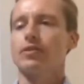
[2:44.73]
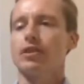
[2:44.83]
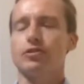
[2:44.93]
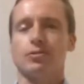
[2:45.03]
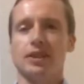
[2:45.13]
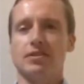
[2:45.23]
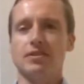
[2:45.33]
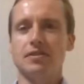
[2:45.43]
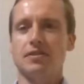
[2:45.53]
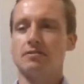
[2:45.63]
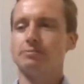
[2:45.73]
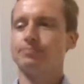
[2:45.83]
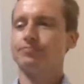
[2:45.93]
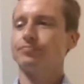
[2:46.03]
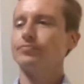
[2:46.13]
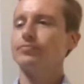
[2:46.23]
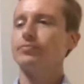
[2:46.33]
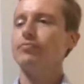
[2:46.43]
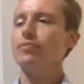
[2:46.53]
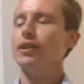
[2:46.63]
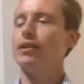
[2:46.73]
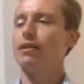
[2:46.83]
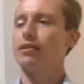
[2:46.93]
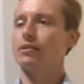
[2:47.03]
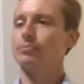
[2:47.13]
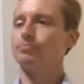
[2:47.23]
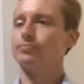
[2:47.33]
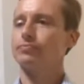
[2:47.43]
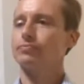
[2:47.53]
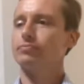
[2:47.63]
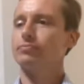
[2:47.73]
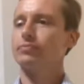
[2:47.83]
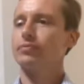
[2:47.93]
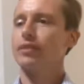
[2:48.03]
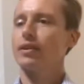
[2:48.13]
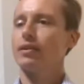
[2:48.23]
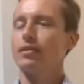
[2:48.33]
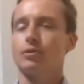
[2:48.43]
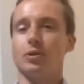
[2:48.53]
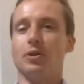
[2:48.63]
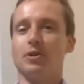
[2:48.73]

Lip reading: touch of raisins. Of